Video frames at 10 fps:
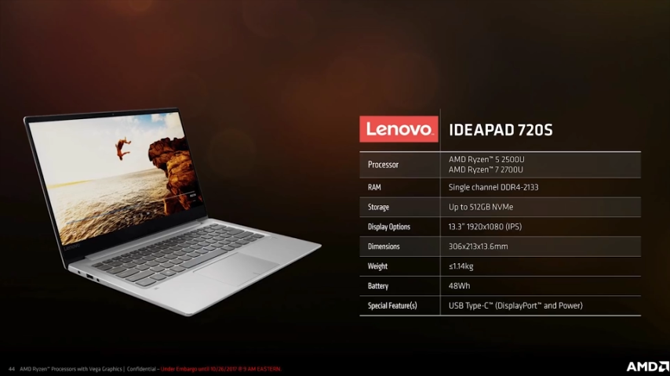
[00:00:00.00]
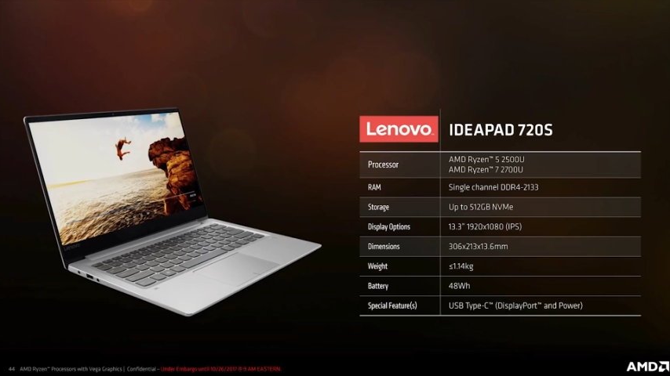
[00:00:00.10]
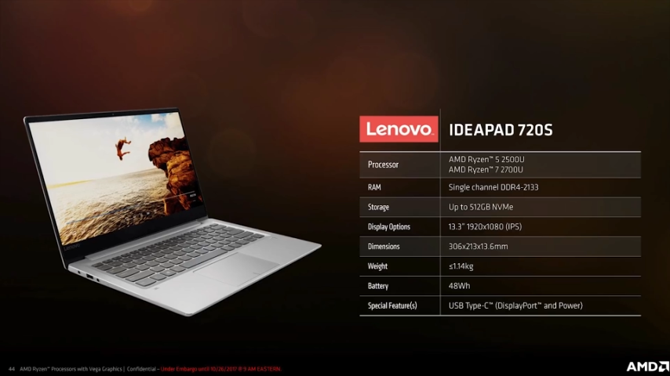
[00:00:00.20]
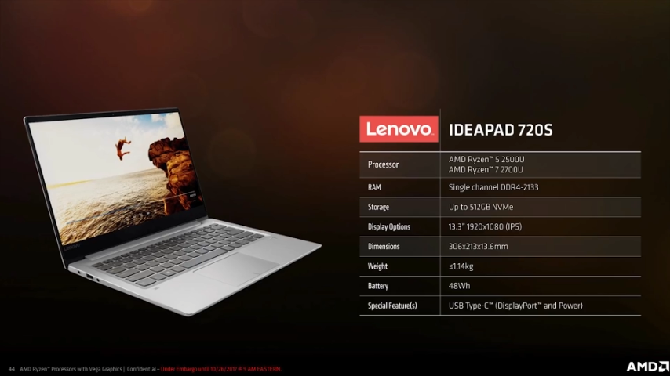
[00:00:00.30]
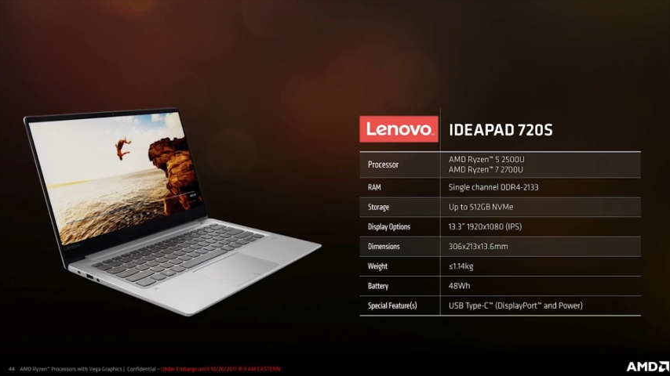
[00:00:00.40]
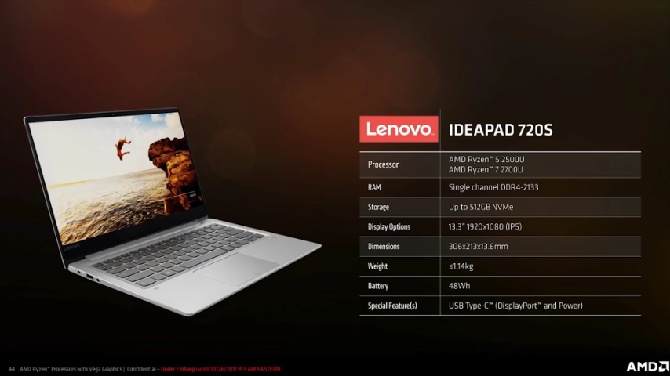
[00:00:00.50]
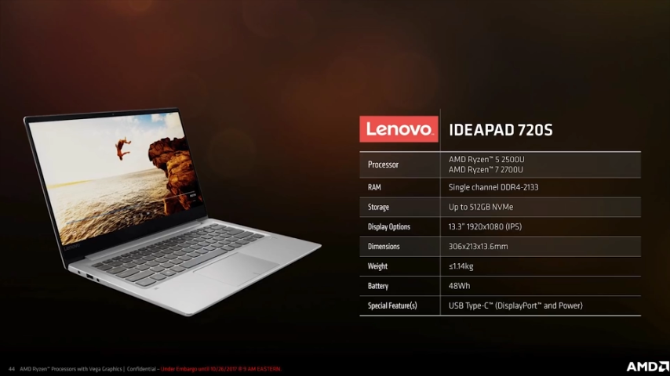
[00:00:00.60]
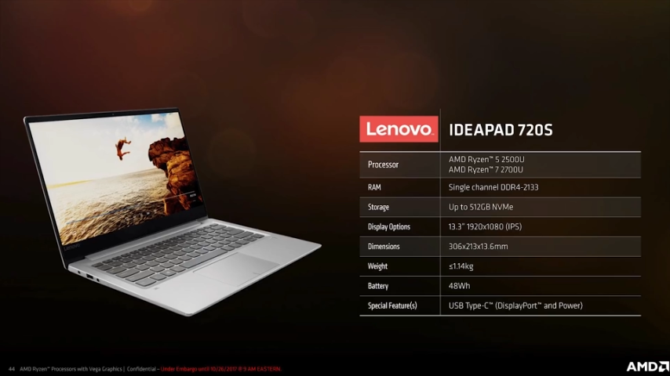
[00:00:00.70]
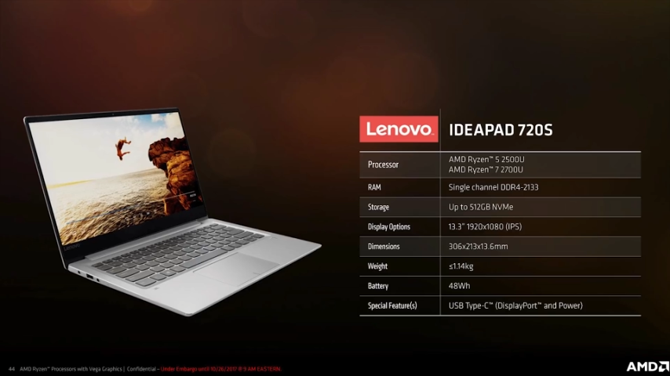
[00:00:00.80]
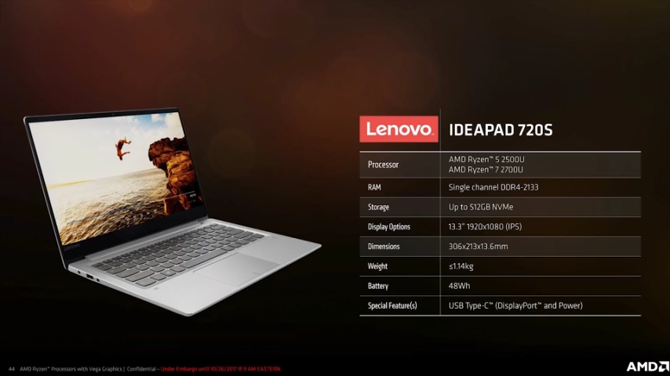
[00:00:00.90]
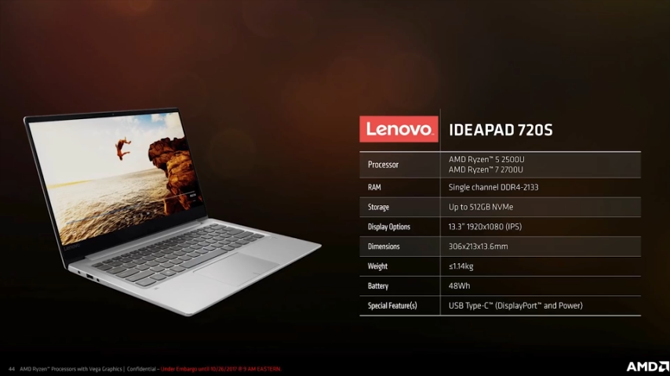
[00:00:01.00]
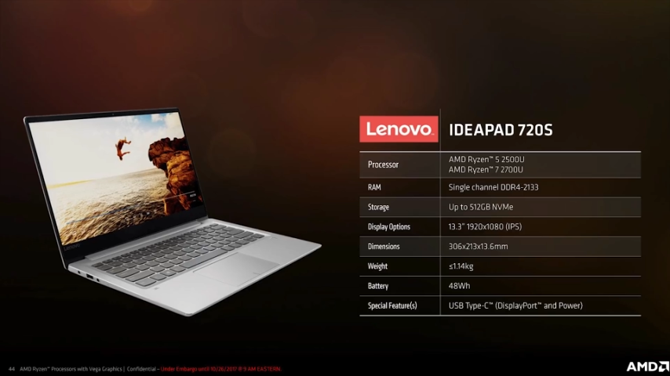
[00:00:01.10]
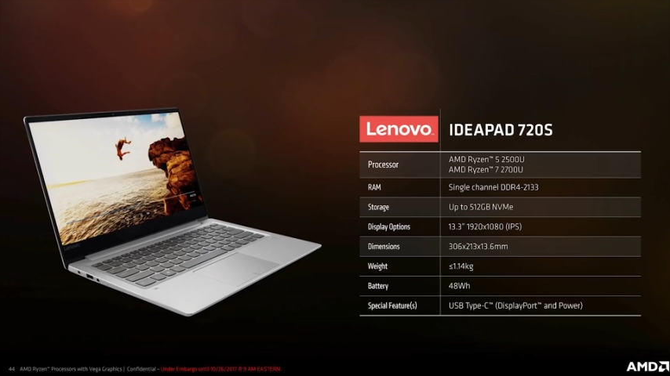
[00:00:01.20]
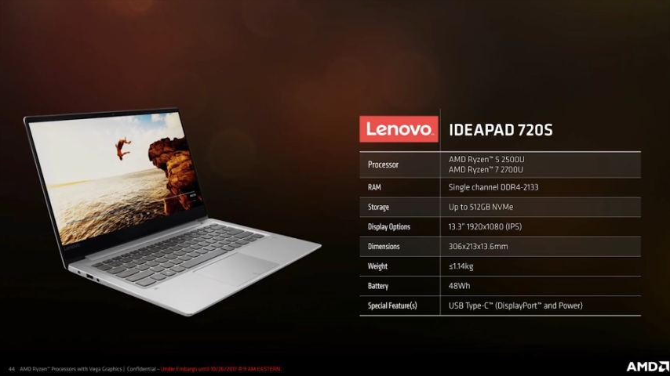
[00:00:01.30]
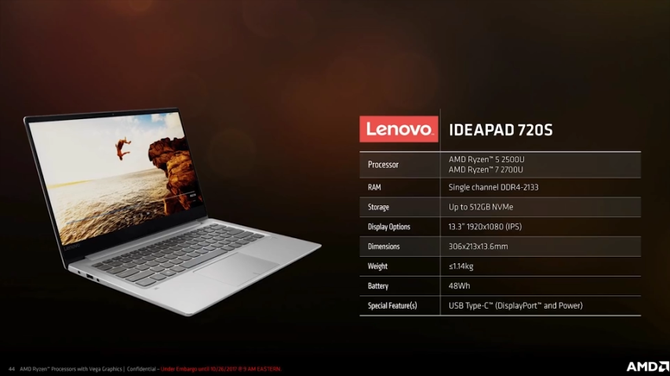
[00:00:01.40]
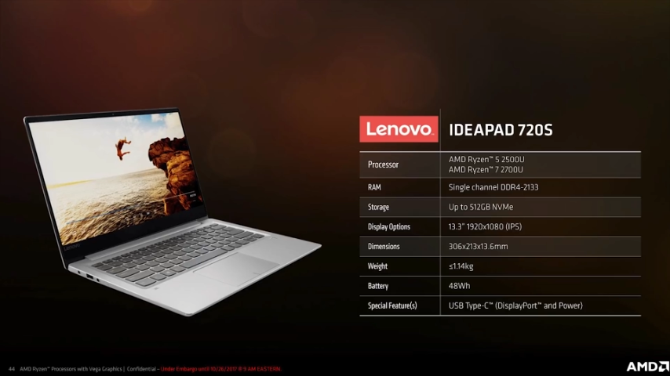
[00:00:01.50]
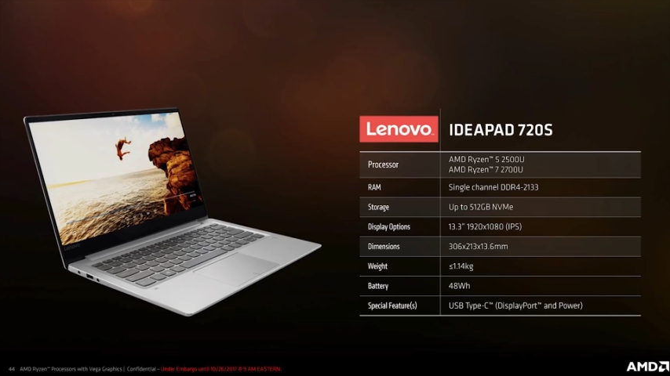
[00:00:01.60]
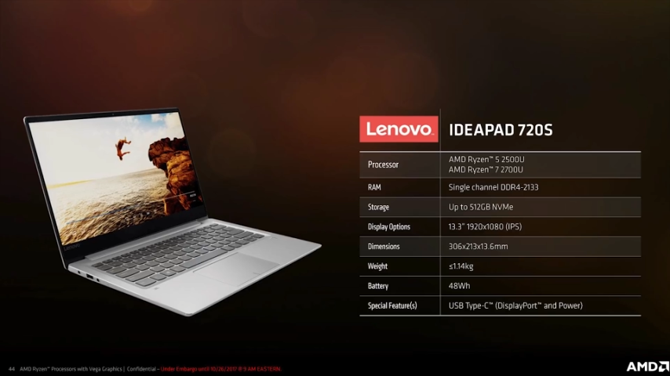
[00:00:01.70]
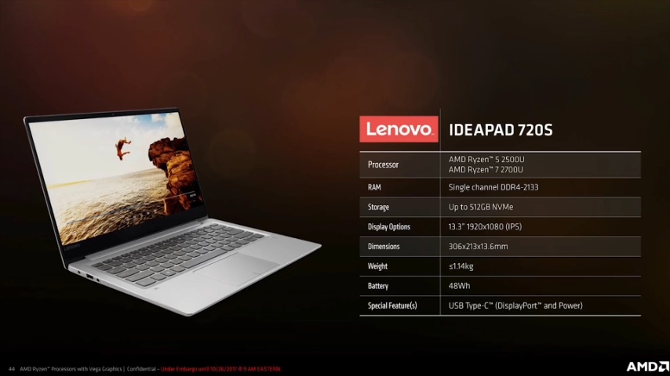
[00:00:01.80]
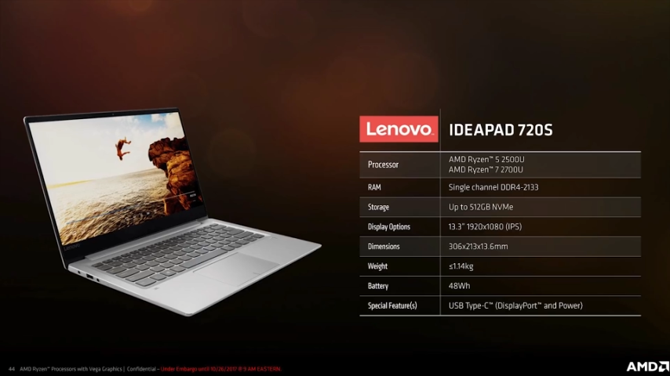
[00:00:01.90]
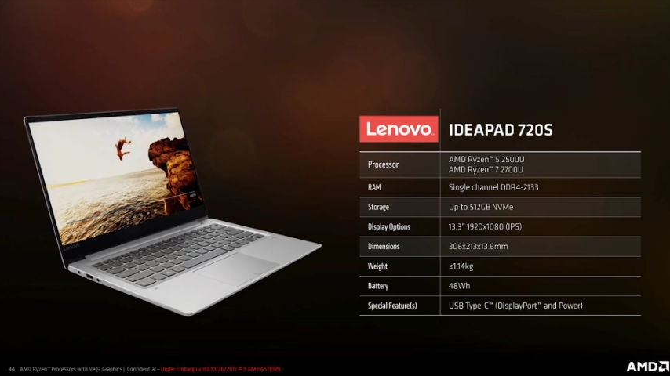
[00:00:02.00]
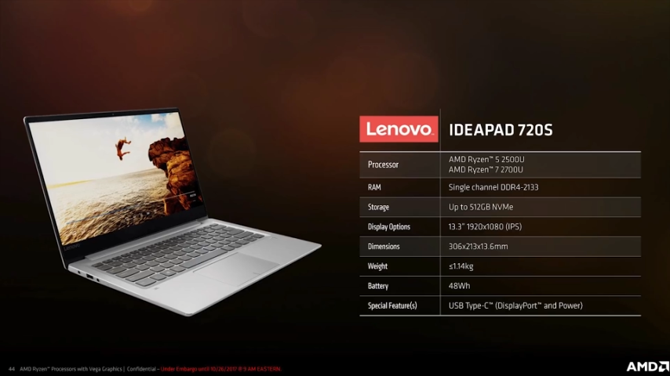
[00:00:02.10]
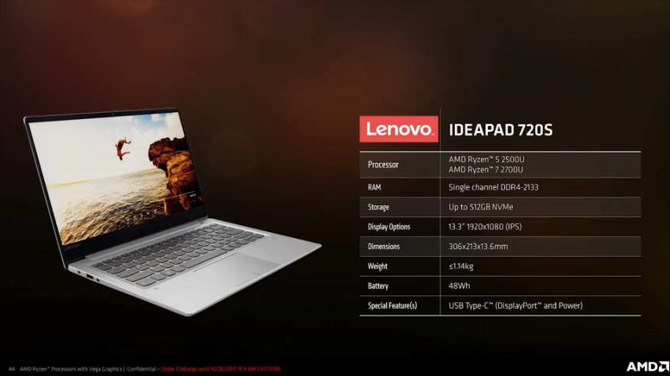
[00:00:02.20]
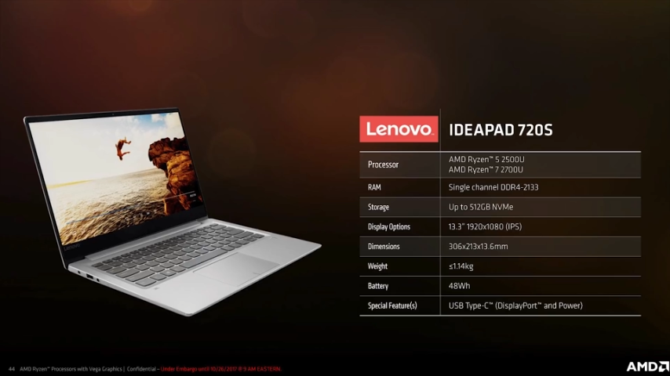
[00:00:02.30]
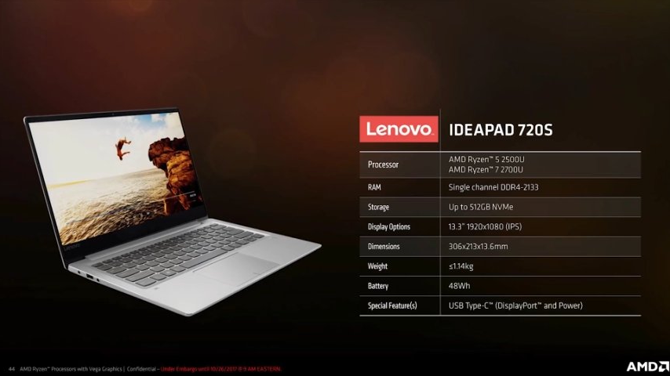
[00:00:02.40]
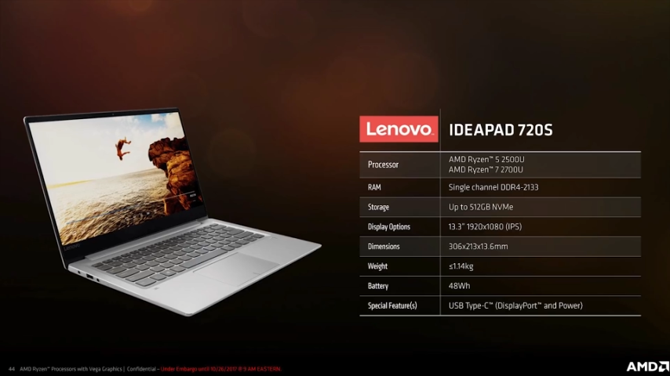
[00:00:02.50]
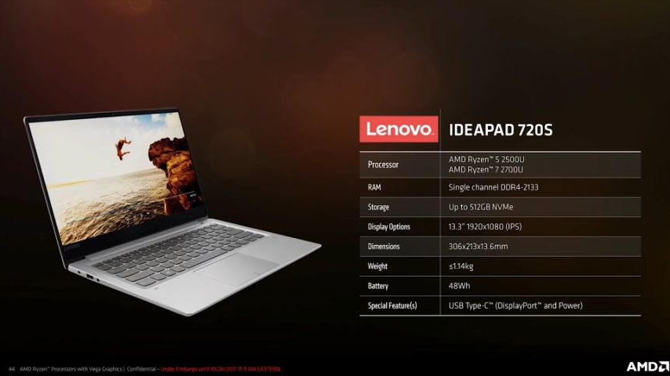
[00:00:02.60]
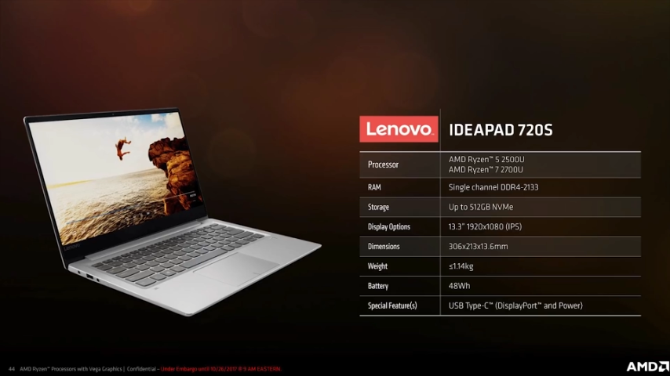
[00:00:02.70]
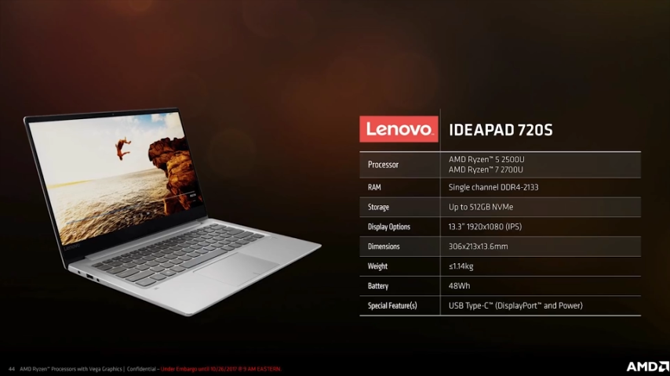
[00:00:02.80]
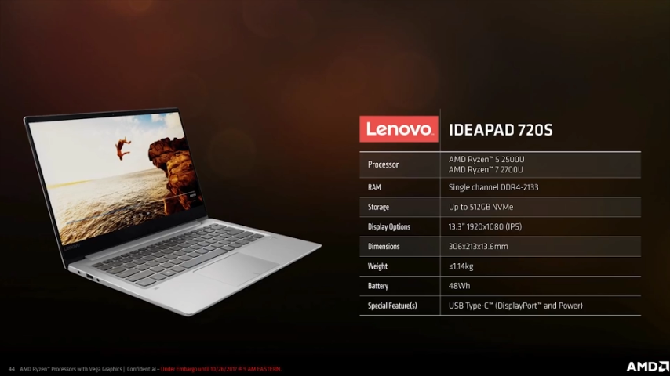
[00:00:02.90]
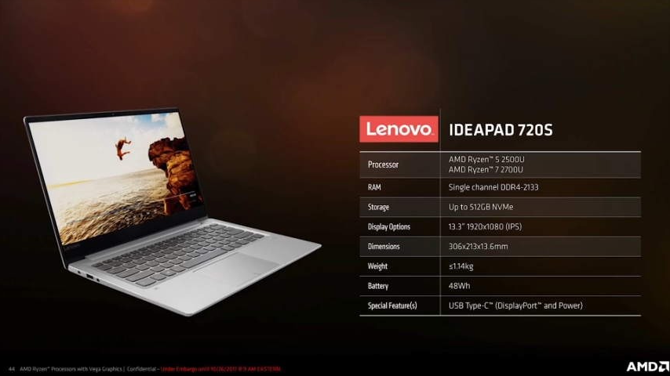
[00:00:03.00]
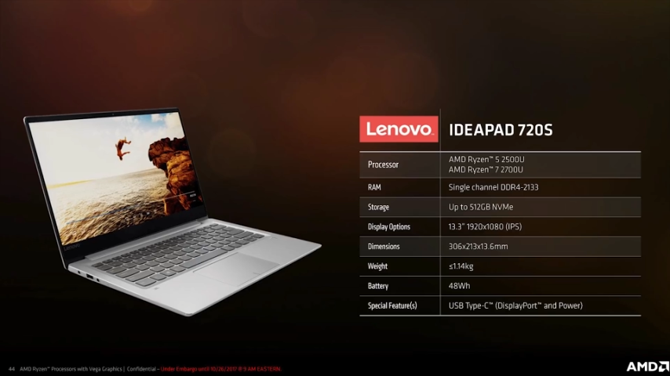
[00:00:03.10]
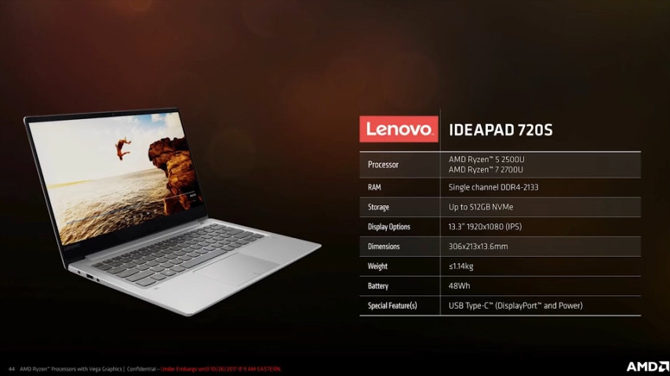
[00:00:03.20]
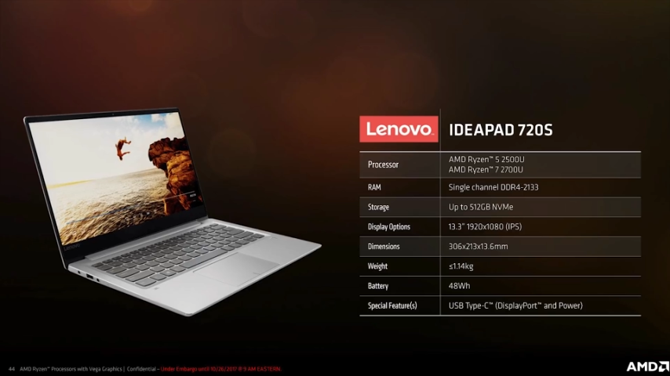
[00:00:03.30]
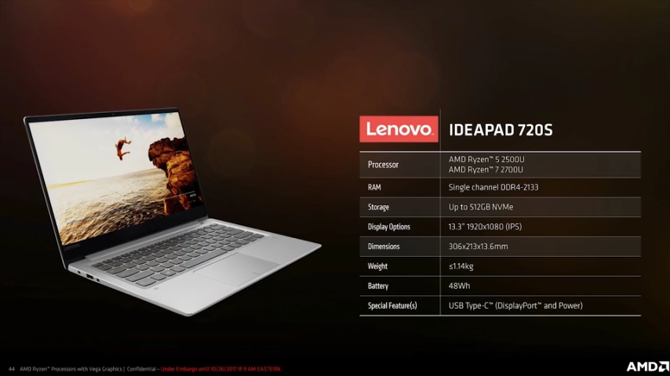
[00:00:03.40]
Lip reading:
(no speaker visible)